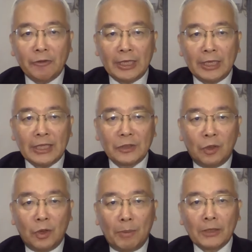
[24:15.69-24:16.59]

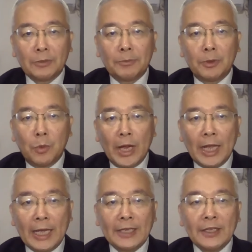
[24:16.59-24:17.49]
areas or
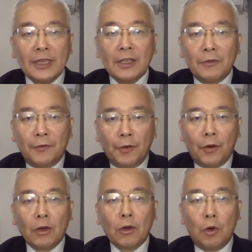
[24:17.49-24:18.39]
possible ways
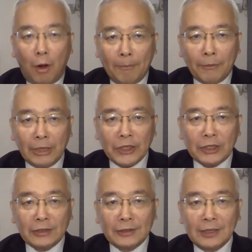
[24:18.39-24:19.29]
for
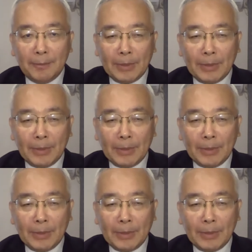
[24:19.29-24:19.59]
cooperation,